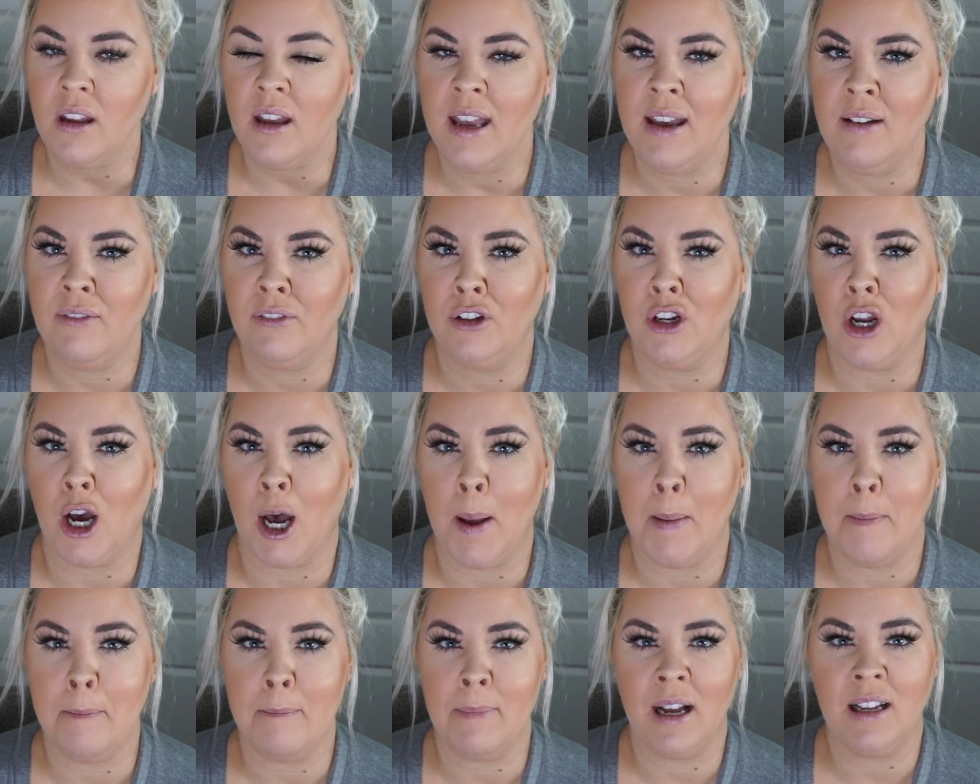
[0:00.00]
if
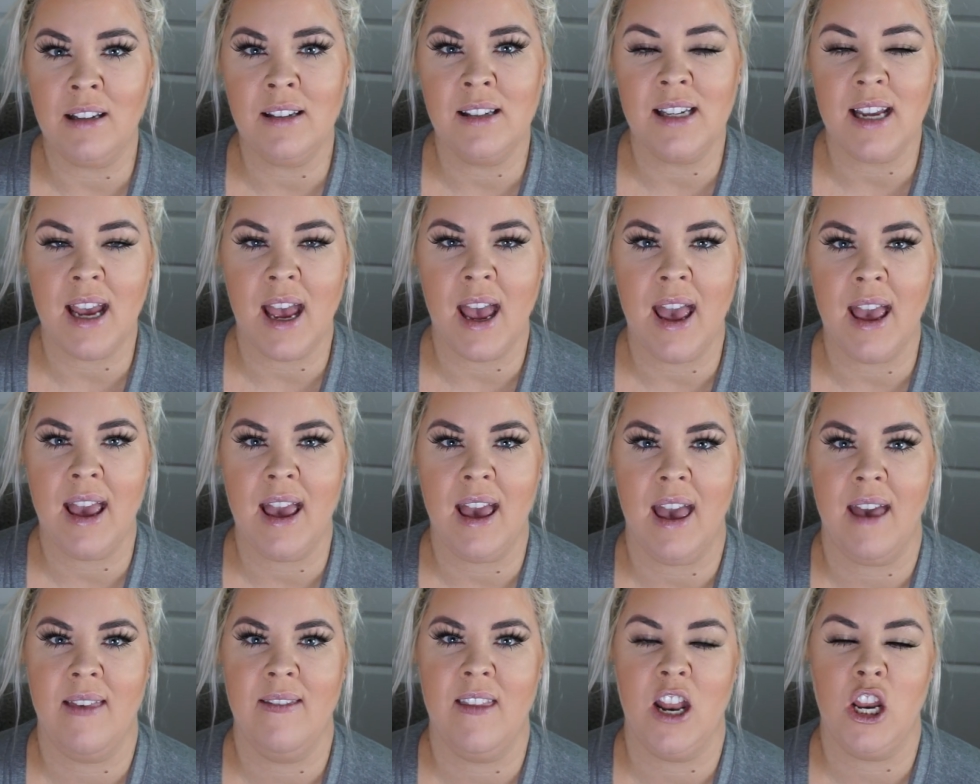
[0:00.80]
not Monday,
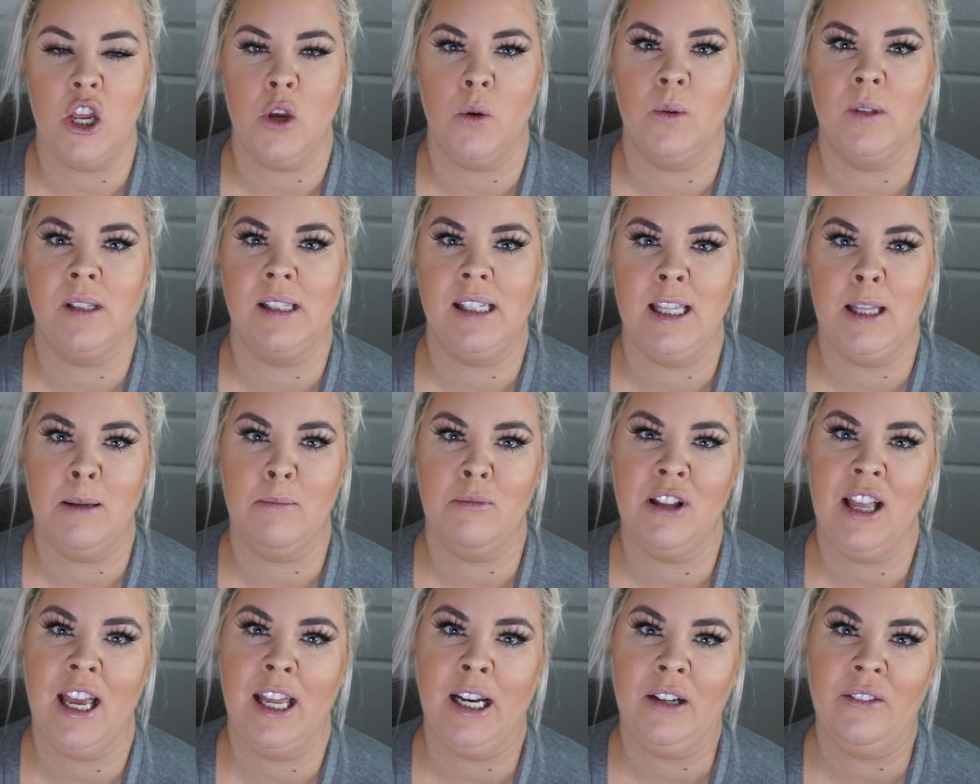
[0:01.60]
and then you'll see the
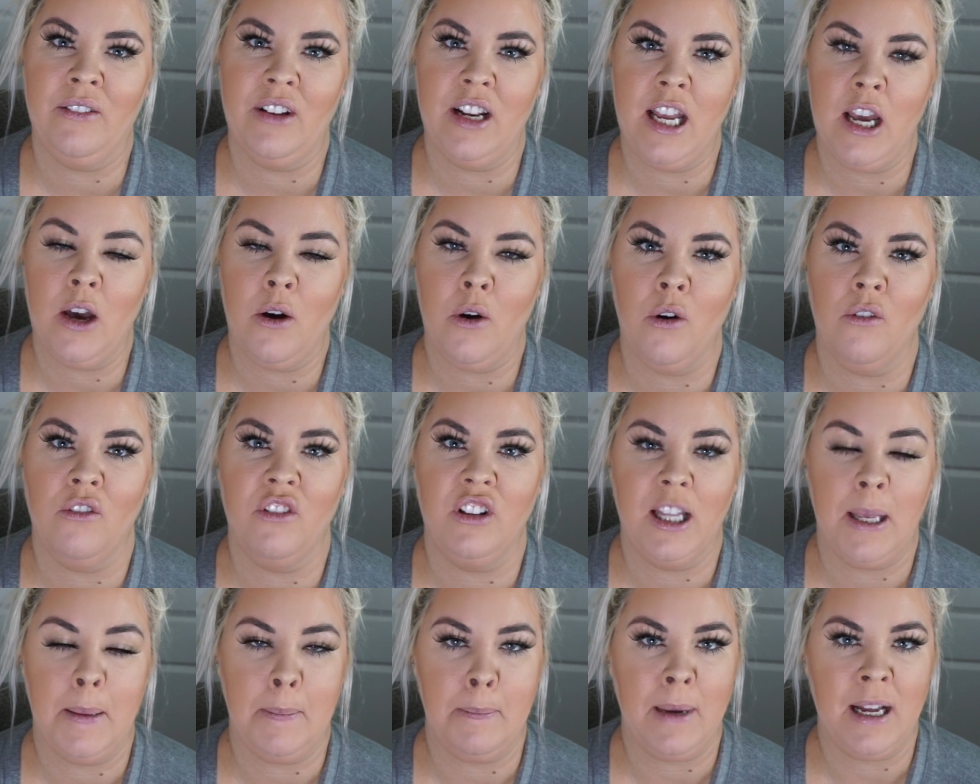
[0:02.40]
planner video
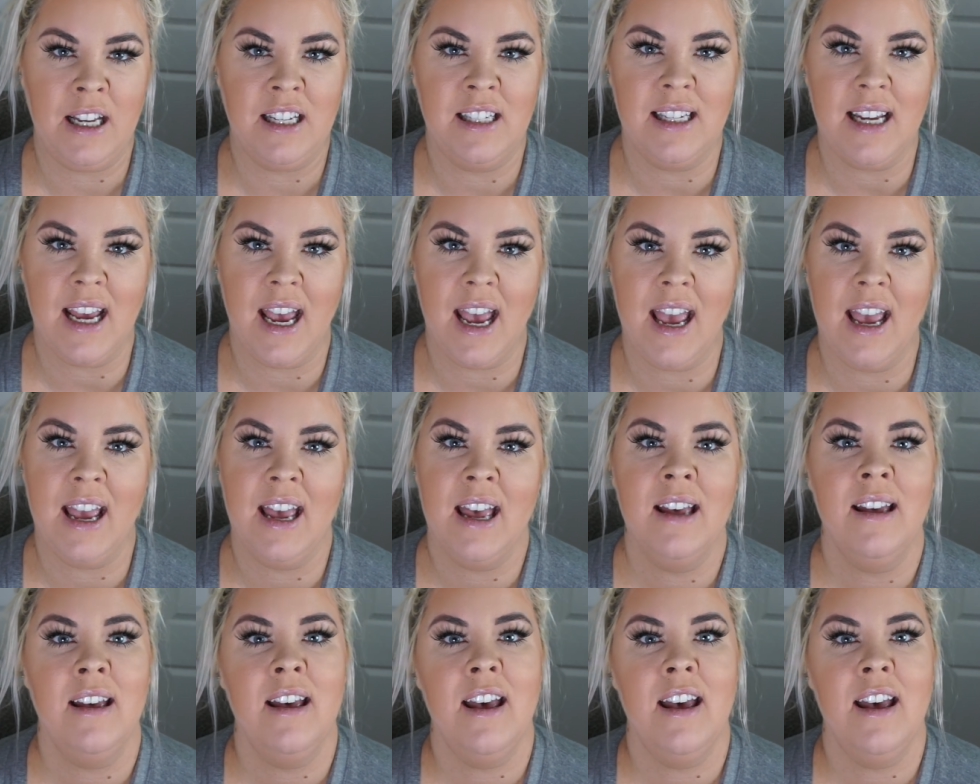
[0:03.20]
hopefully Monday,